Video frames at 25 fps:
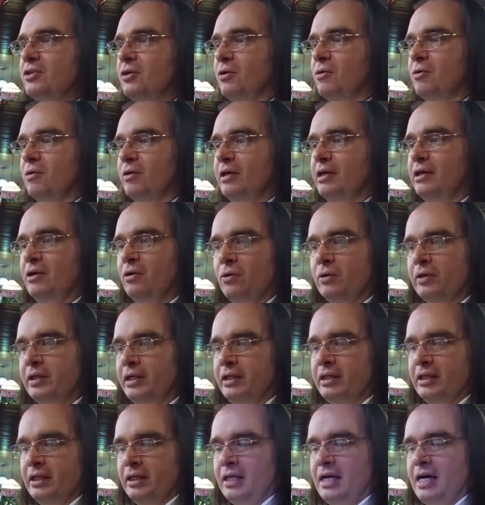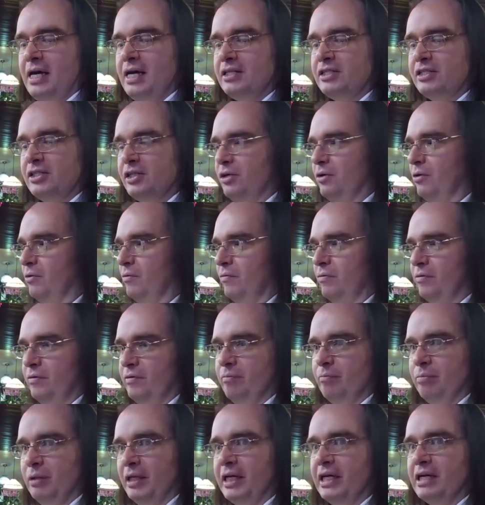So, and only in the last, you know,
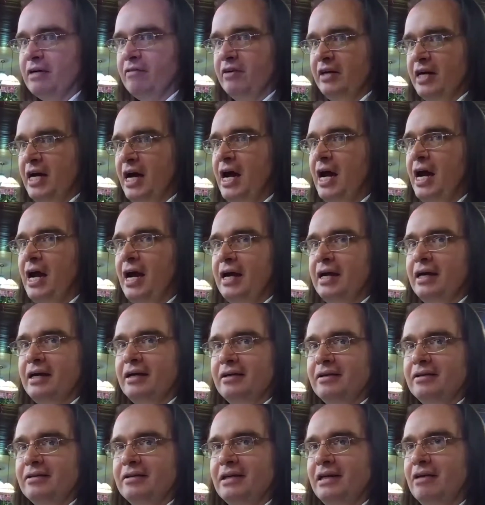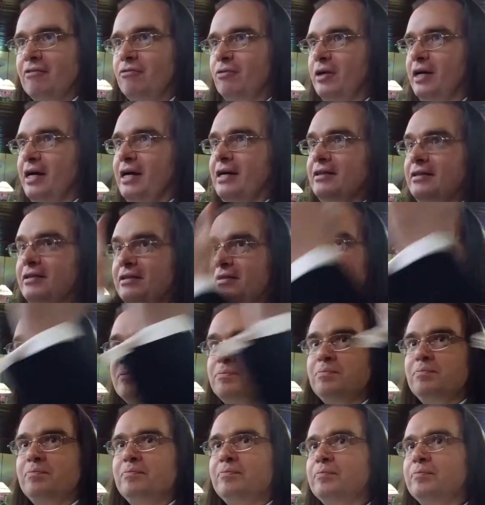blink of an eye have we had this